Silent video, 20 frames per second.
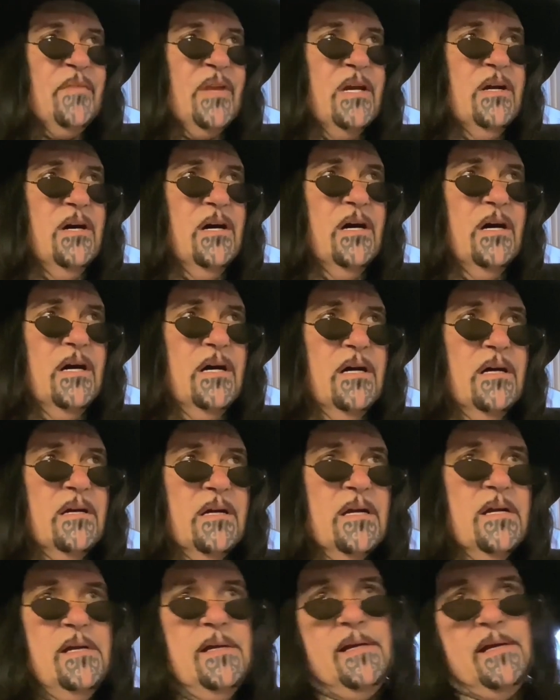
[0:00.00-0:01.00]
Uh,
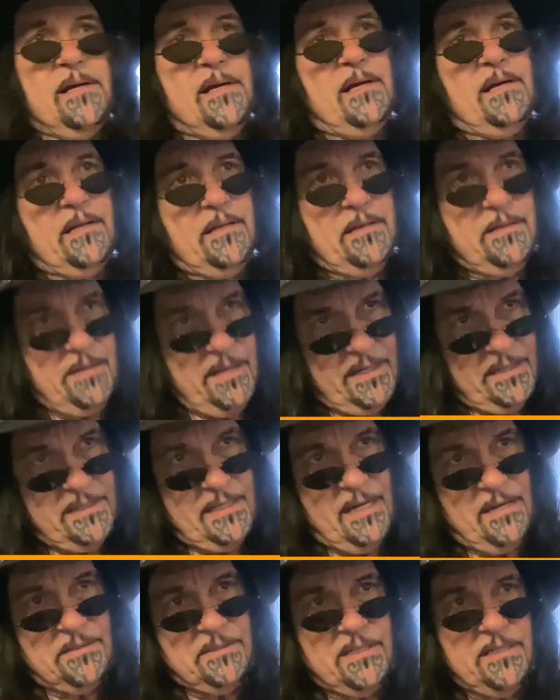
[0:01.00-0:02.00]
and then
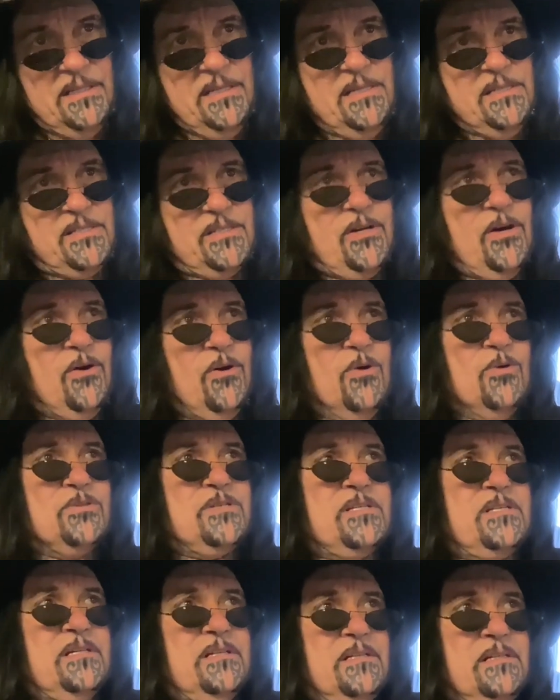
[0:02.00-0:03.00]
down the East
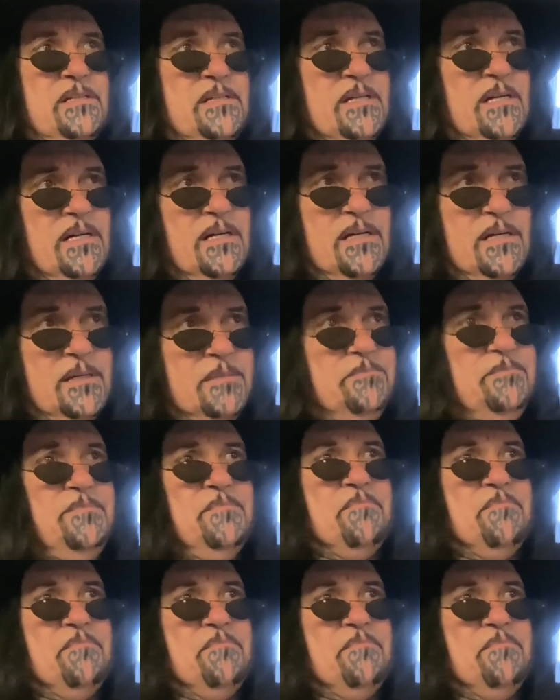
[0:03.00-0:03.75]
Coast, and uh,